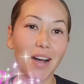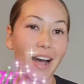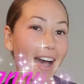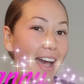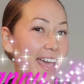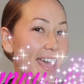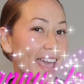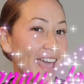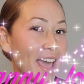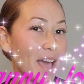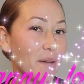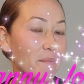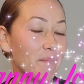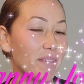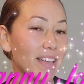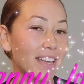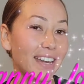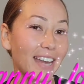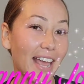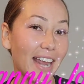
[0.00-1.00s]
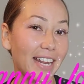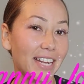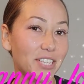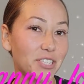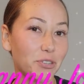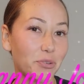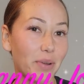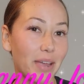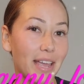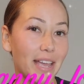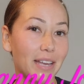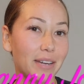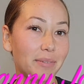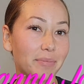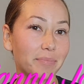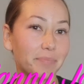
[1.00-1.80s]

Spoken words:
I am Nanny Joanne.